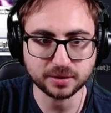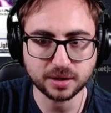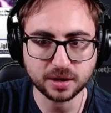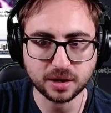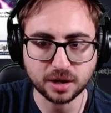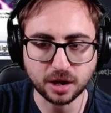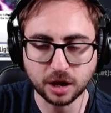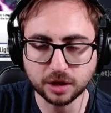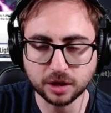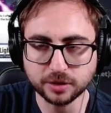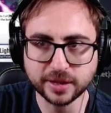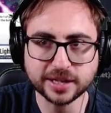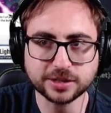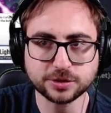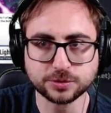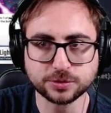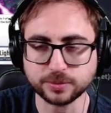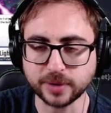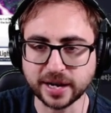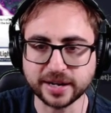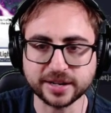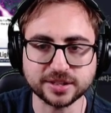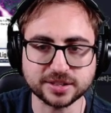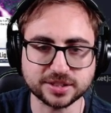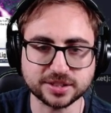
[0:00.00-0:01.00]
Unless red
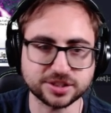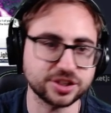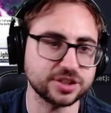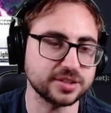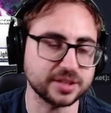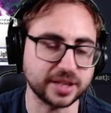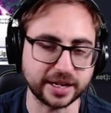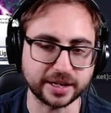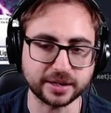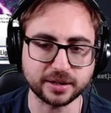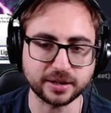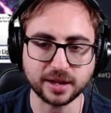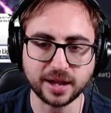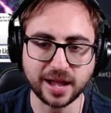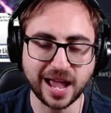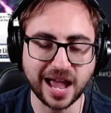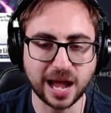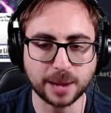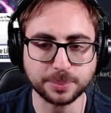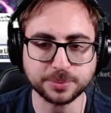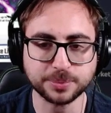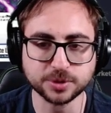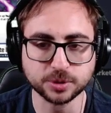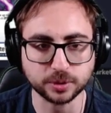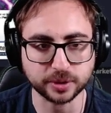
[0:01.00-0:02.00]
is just like
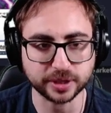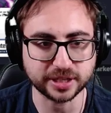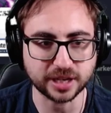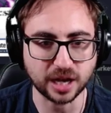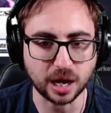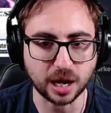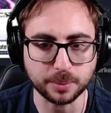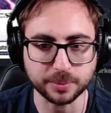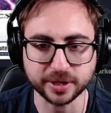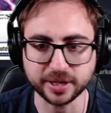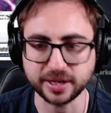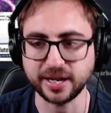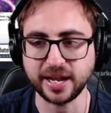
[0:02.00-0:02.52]
absolutely dominant